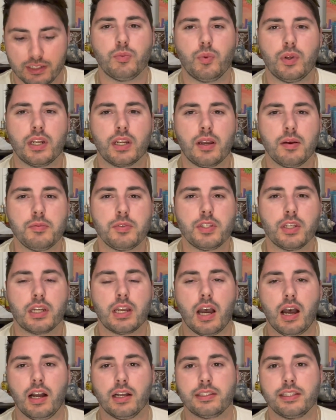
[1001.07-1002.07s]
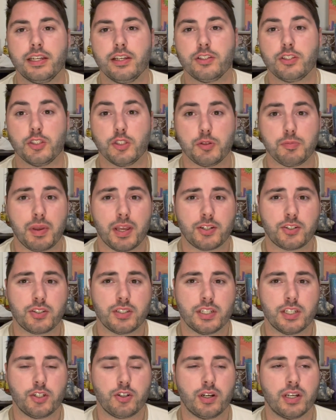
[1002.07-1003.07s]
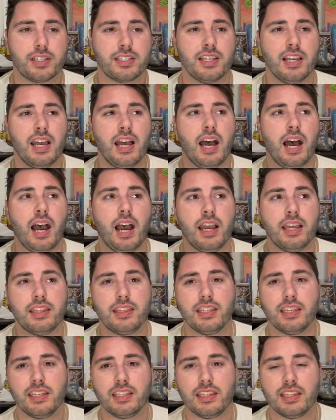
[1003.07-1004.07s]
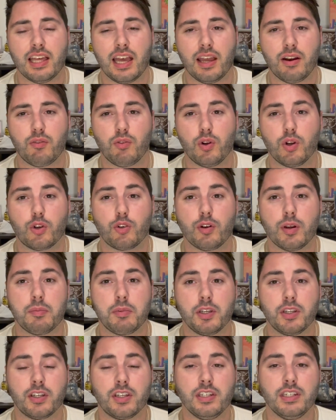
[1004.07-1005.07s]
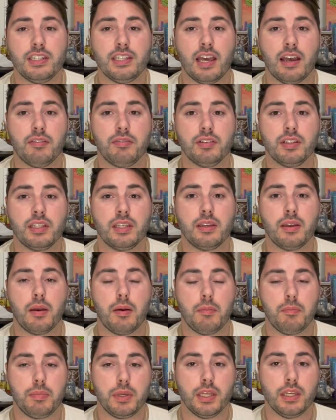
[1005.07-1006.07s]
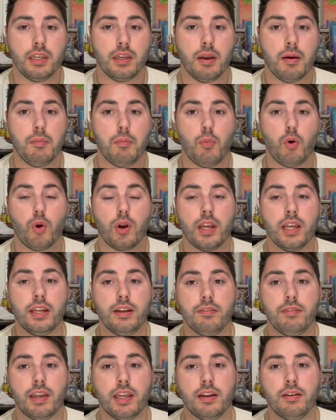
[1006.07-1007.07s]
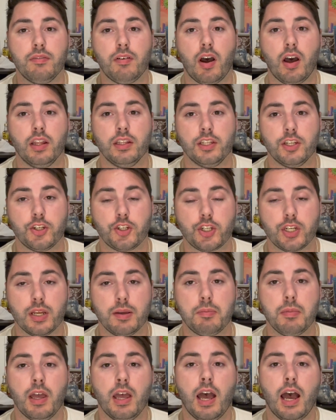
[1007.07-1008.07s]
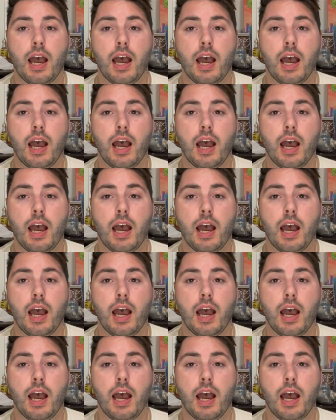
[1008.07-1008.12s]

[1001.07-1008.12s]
When it comes to cocktails and specialty drinks, I think that Royal Caribbean could definitely be more innovative on this ship.